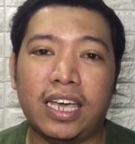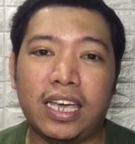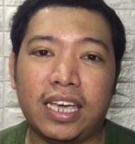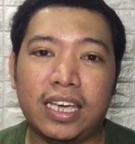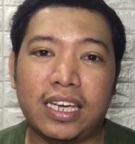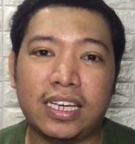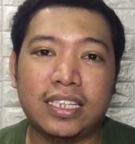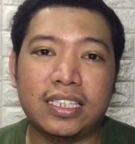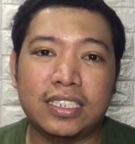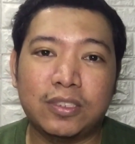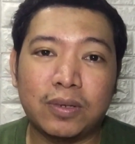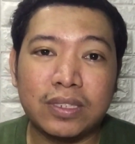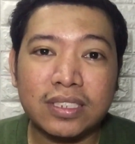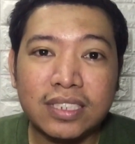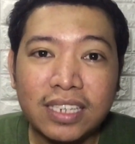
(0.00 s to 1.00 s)
And
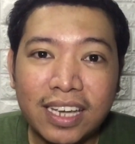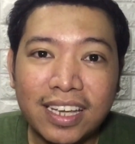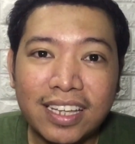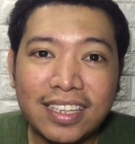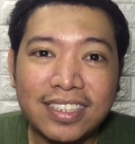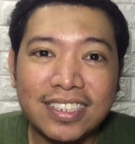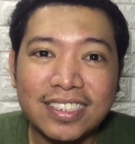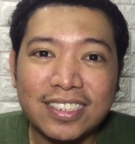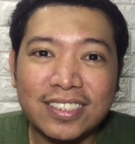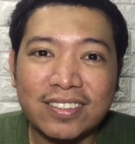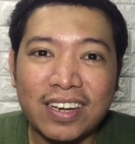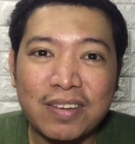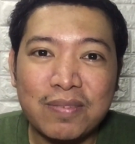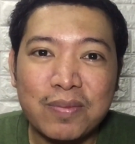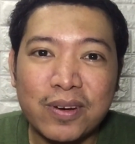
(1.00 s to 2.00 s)
once again, this is
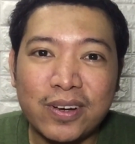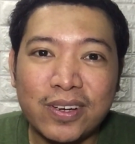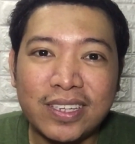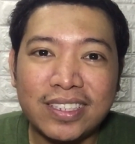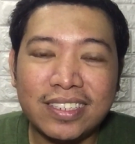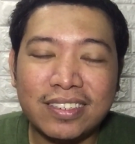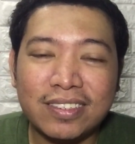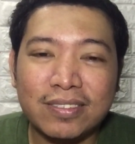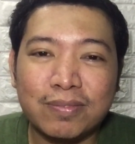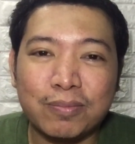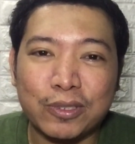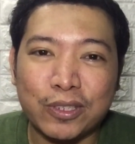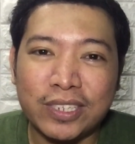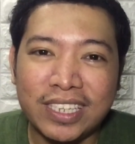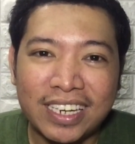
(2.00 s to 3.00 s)
Raymond.
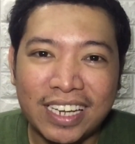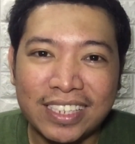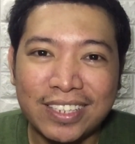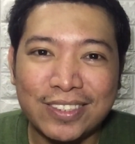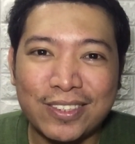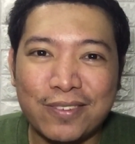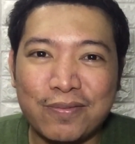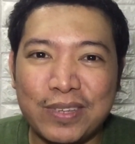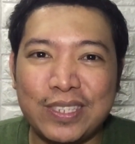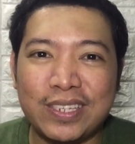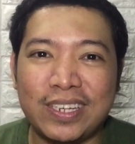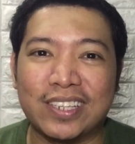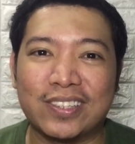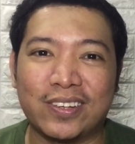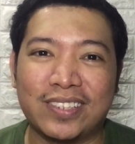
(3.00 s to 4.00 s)
Patuloy na natin tong
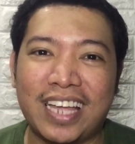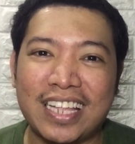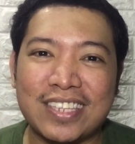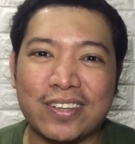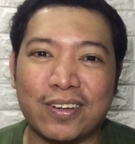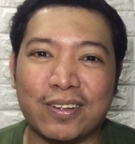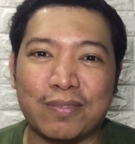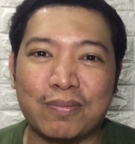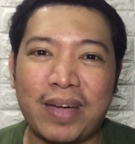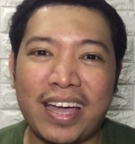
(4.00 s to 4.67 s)
video na to. That's all.